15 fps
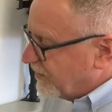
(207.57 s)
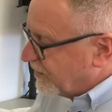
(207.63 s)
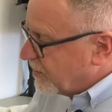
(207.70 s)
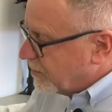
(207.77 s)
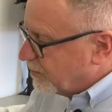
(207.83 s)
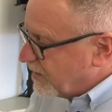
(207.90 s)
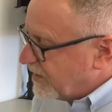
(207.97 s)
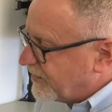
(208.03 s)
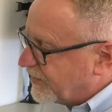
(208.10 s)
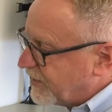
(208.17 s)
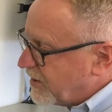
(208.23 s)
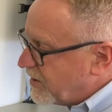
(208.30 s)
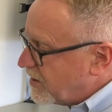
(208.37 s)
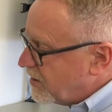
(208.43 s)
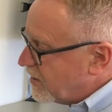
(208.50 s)
to your
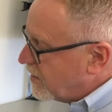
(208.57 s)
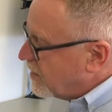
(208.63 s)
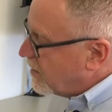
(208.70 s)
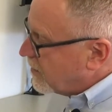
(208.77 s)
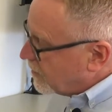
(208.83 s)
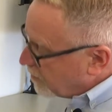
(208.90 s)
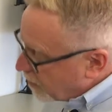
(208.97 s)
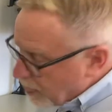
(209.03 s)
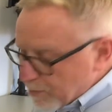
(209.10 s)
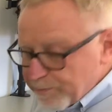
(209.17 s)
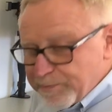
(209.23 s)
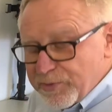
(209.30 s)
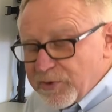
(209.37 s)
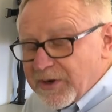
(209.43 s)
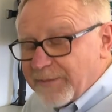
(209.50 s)
PC,
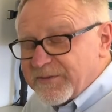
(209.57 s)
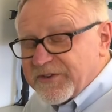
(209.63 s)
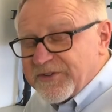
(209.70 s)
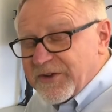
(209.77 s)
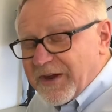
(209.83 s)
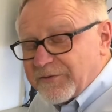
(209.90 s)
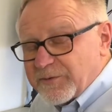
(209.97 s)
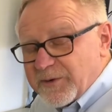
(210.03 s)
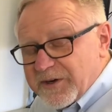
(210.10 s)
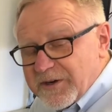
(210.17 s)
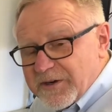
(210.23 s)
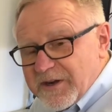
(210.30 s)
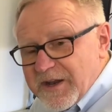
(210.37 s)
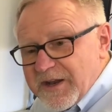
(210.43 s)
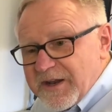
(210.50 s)
boot up the
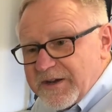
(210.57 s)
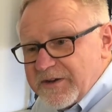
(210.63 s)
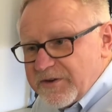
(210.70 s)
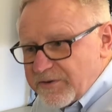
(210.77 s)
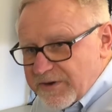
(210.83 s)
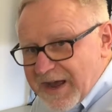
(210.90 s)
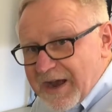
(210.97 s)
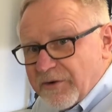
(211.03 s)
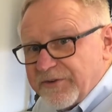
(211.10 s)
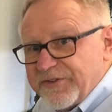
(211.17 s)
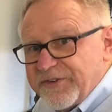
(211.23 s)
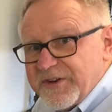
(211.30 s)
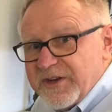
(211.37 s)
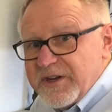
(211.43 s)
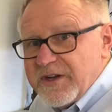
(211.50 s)
software, and you now
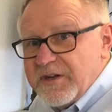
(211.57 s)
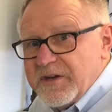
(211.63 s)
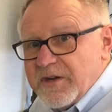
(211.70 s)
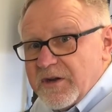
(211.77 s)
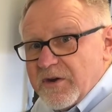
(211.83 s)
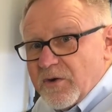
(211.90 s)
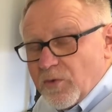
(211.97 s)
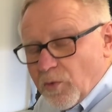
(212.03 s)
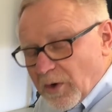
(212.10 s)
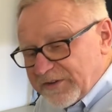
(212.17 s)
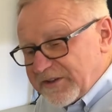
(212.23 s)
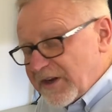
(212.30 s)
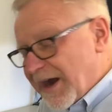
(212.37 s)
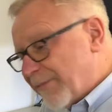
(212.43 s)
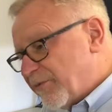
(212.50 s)
see what
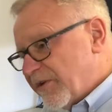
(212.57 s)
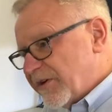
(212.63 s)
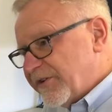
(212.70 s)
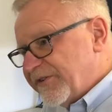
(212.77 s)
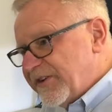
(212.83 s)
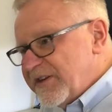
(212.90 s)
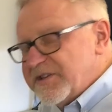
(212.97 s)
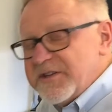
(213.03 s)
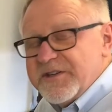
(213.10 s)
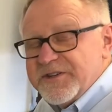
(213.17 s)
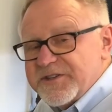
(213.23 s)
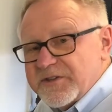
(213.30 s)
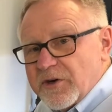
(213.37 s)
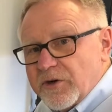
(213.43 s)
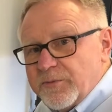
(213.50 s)
the operator sees in the
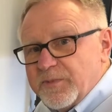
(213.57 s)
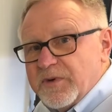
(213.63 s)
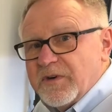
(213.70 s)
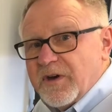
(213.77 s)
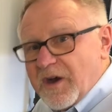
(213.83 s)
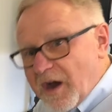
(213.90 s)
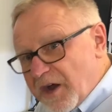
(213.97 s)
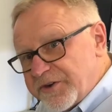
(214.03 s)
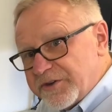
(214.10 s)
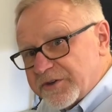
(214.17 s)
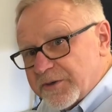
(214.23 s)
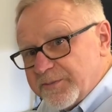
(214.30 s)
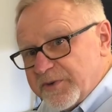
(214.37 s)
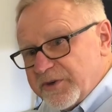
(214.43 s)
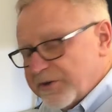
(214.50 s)
scope on your
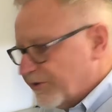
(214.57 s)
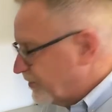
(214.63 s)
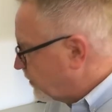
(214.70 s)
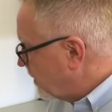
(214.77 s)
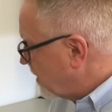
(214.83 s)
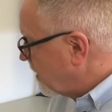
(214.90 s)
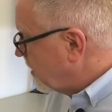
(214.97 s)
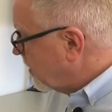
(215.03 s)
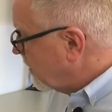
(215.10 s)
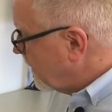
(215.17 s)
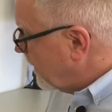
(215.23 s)
computer screen.